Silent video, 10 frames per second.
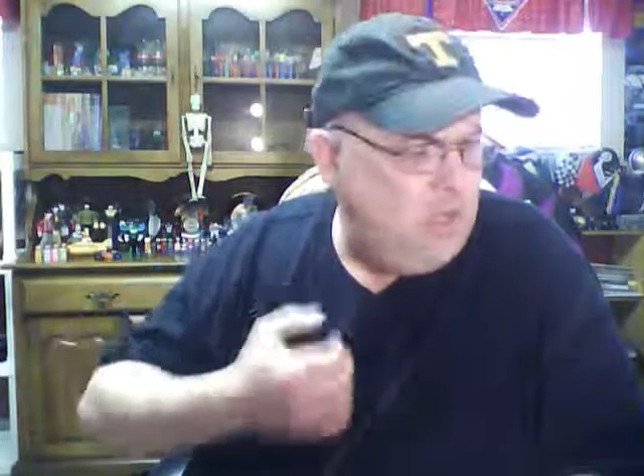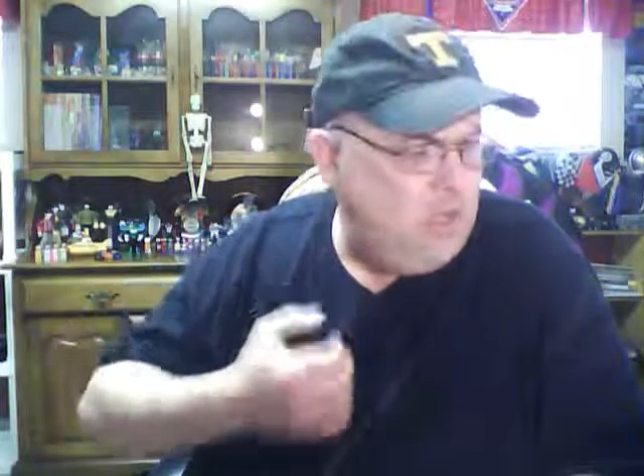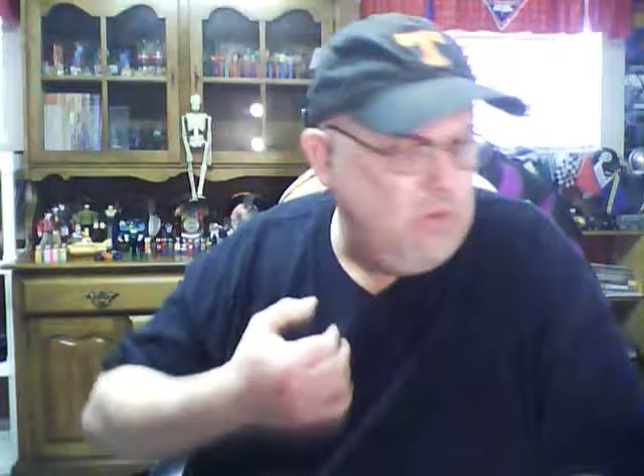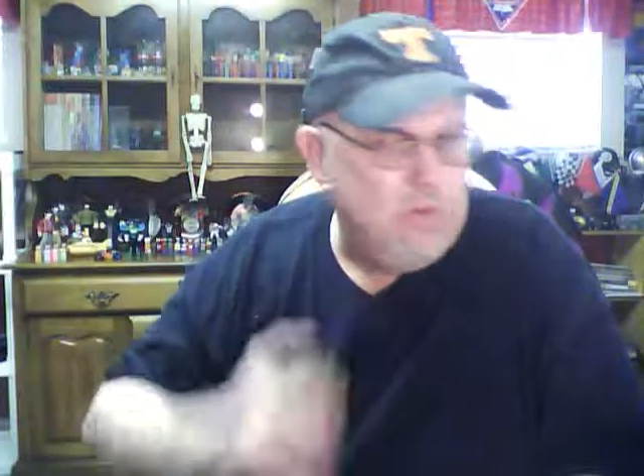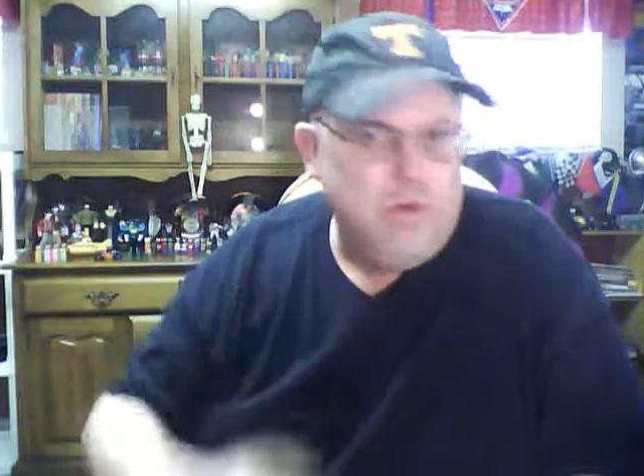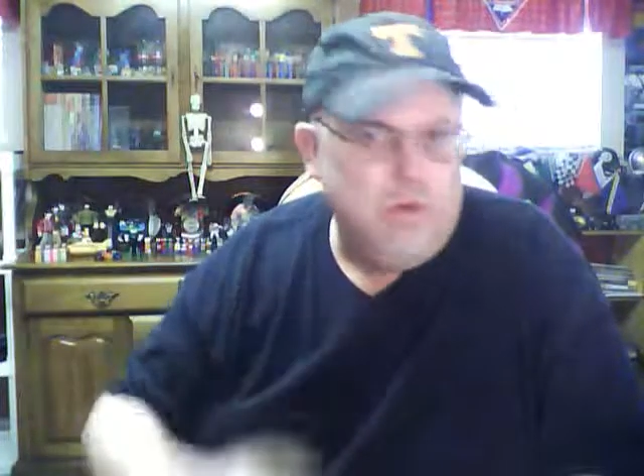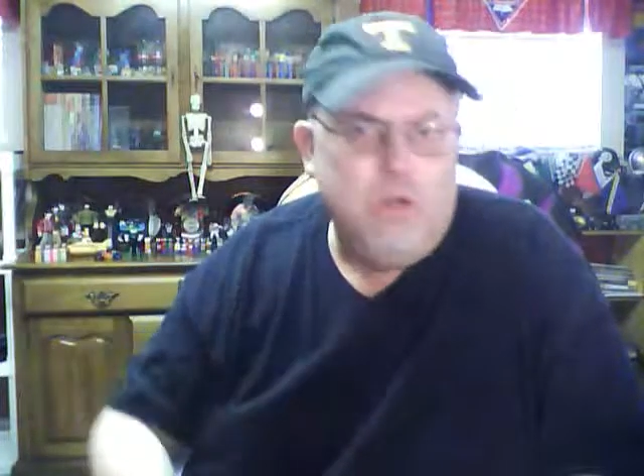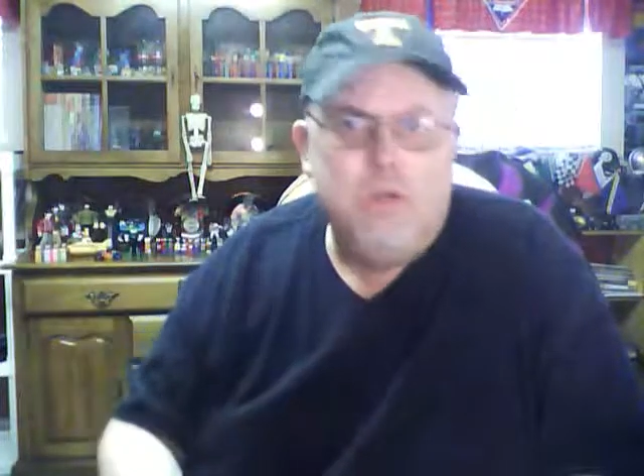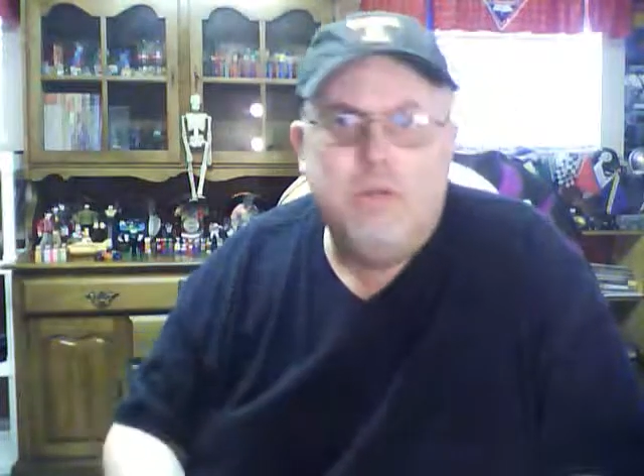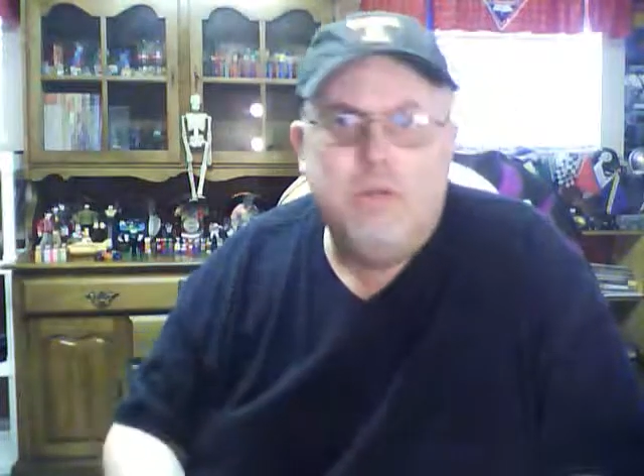your
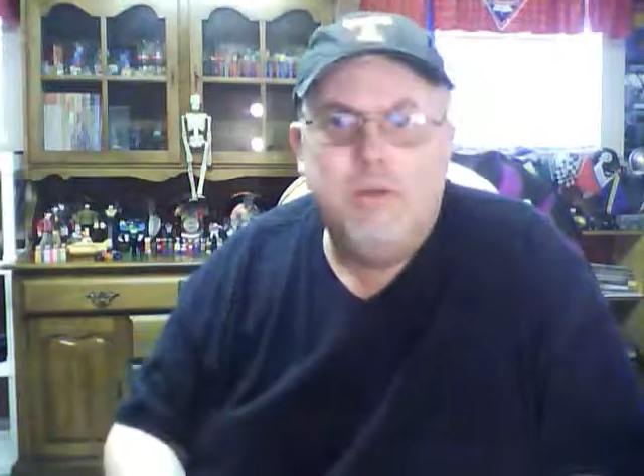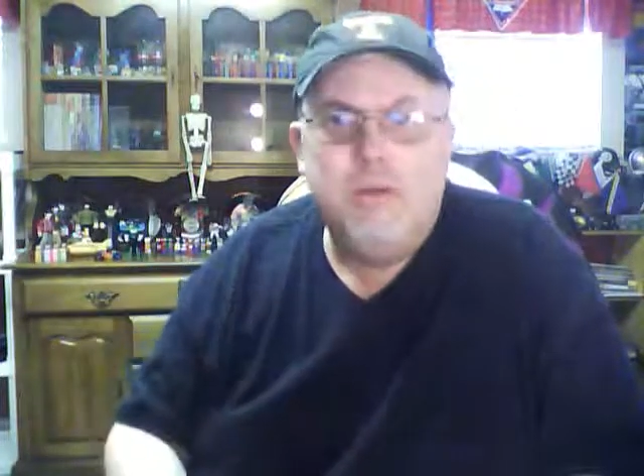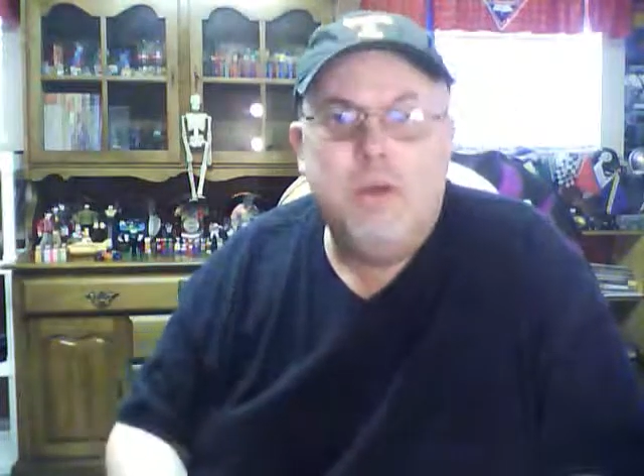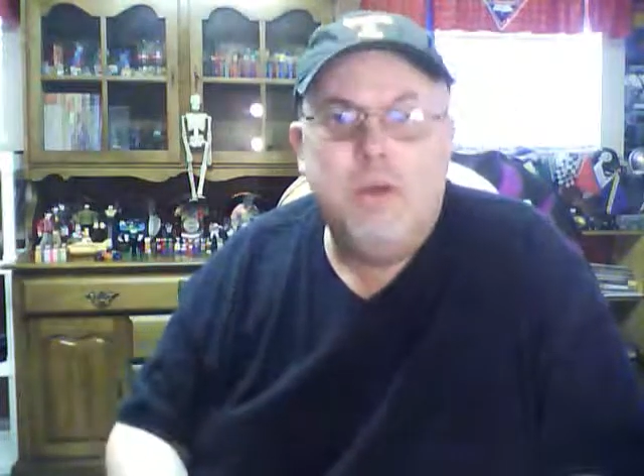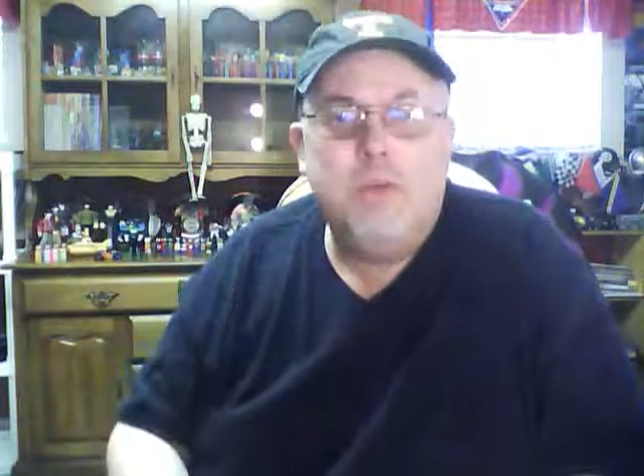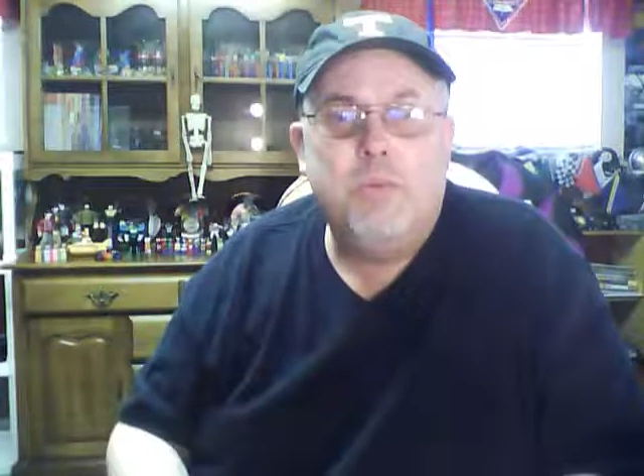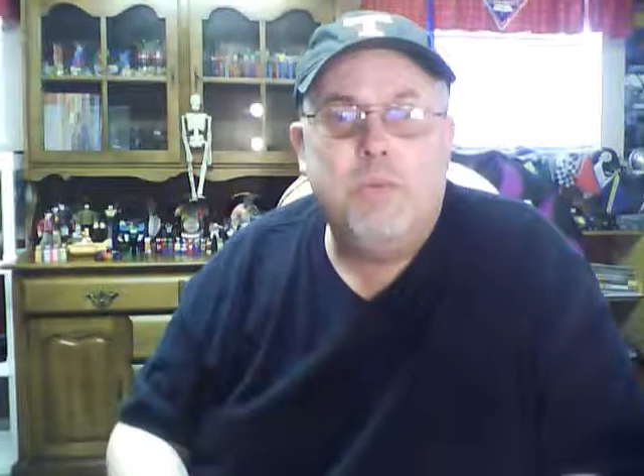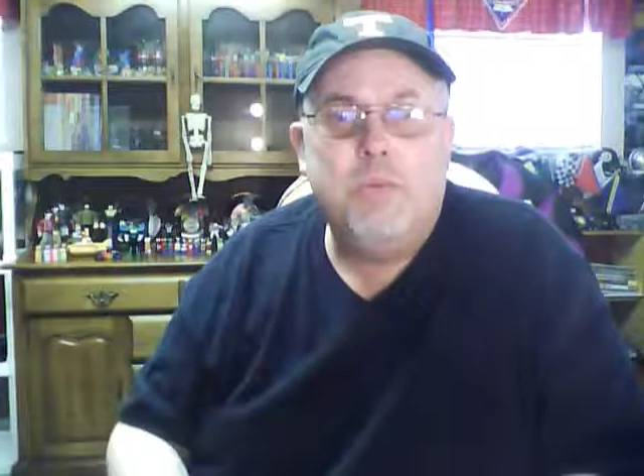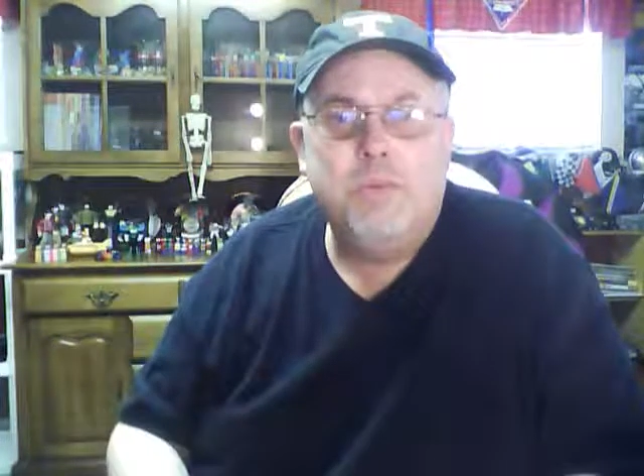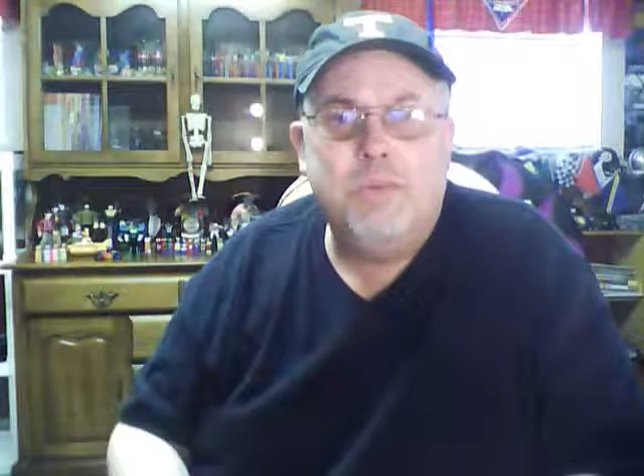
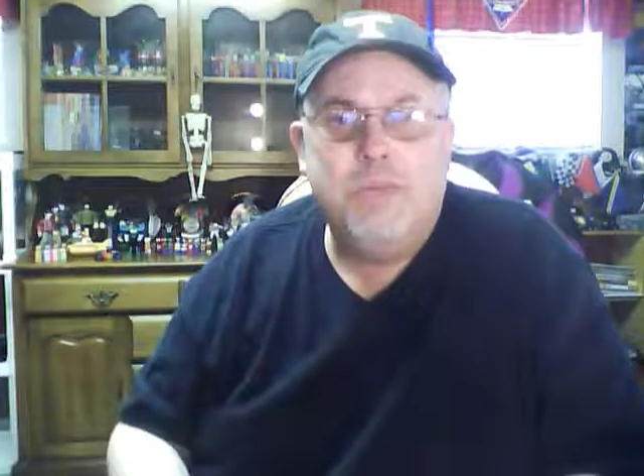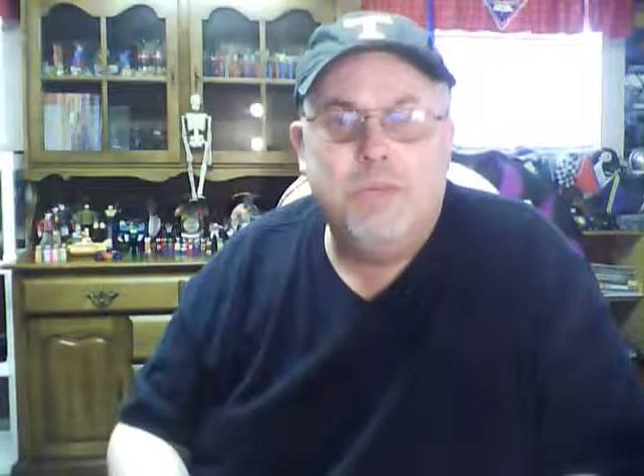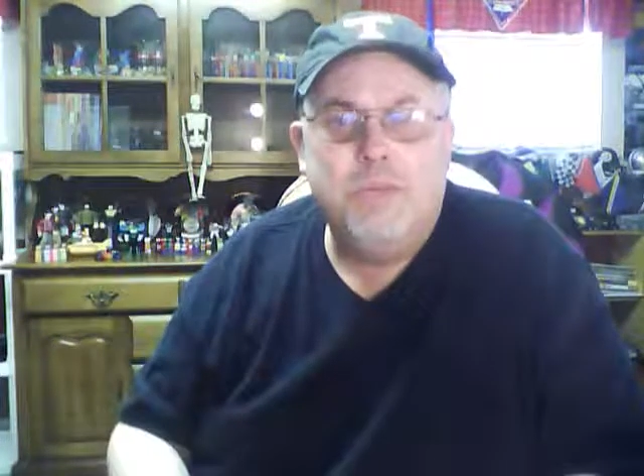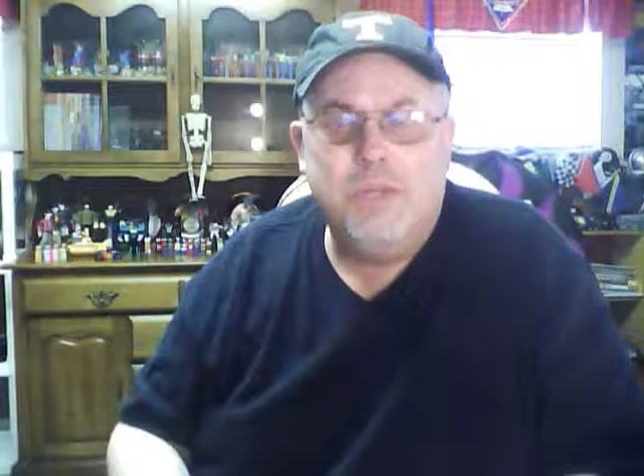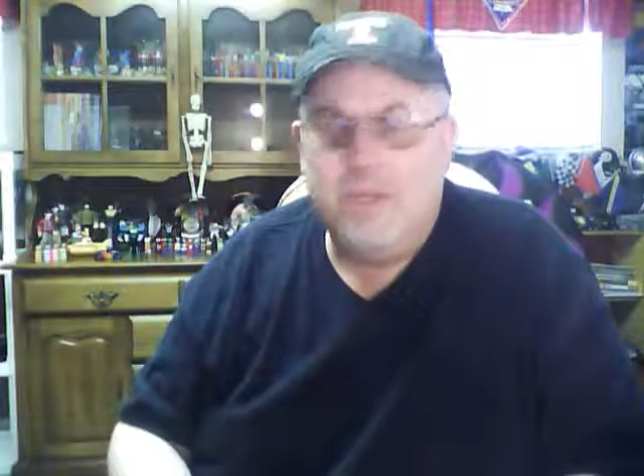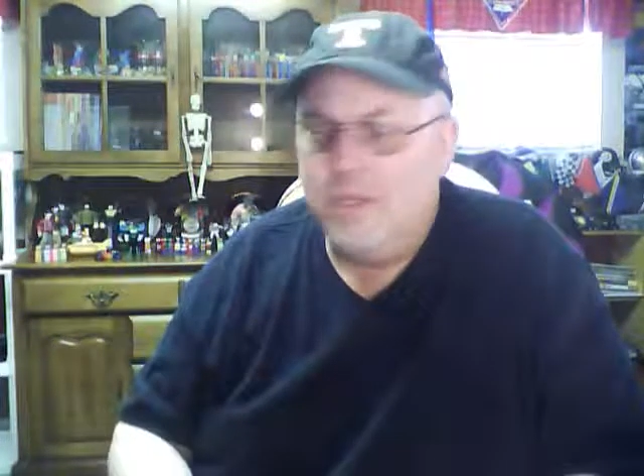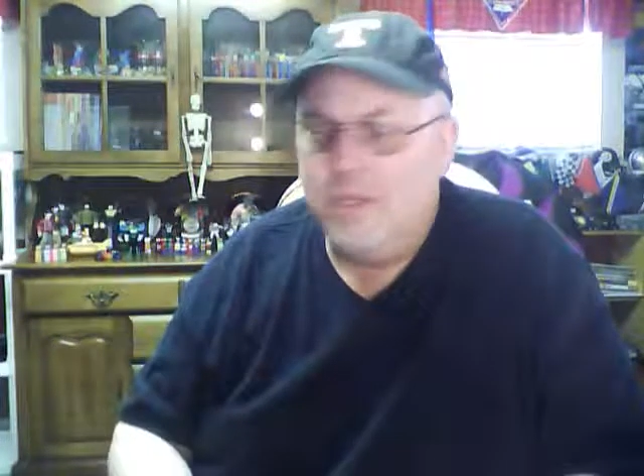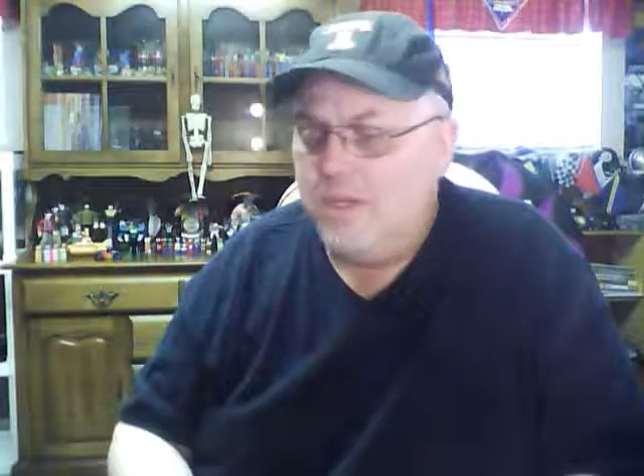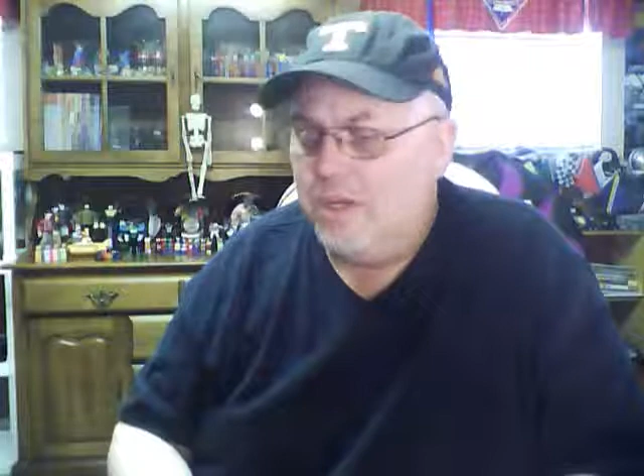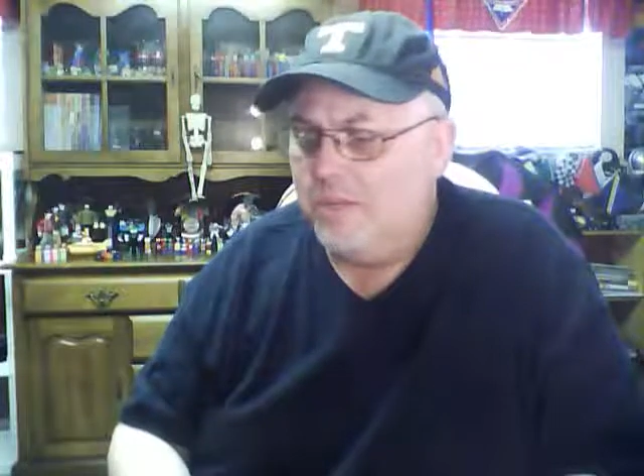breastbone, and